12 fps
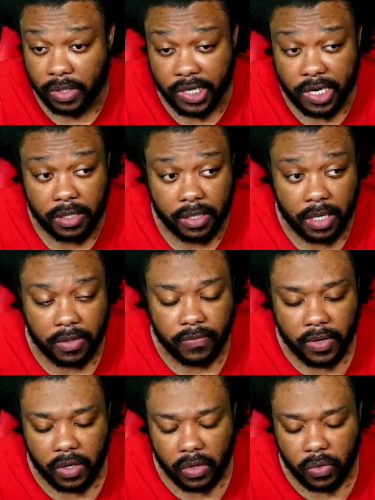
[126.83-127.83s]
change things for
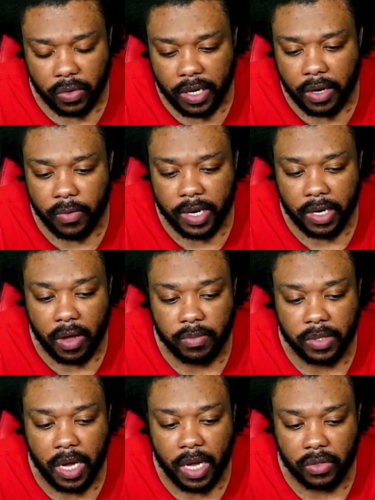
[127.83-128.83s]
the new year when it
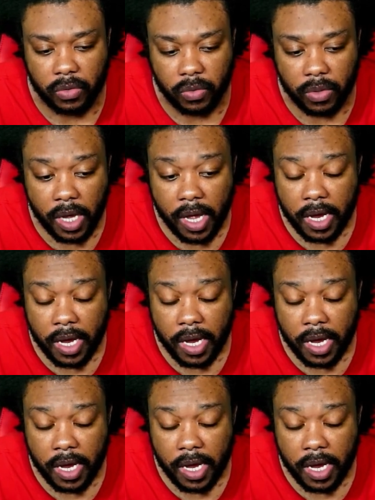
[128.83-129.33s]
comes on to